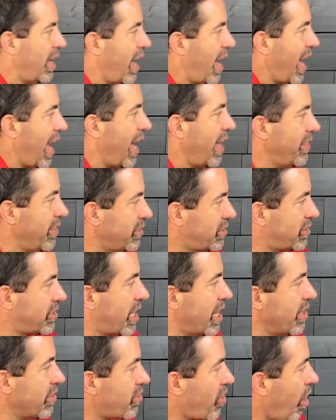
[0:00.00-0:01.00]
Hey, this is
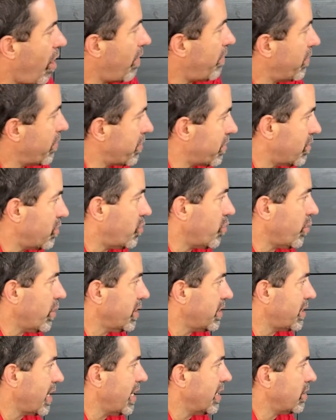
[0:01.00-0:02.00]
Keith Coughlin with the
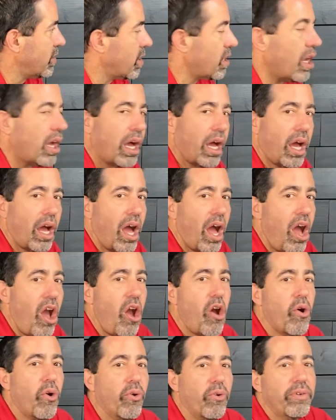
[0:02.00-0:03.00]
Joyce Agency.
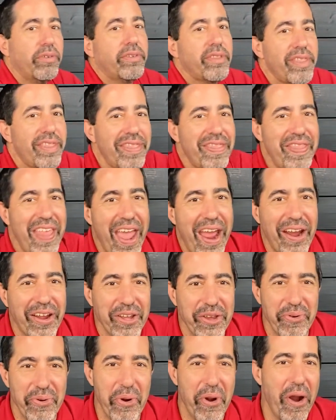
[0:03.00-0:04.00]
Oh, there
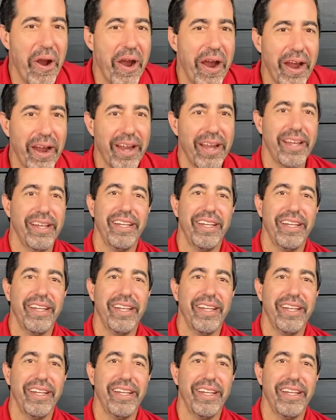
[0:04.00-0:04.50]
you are.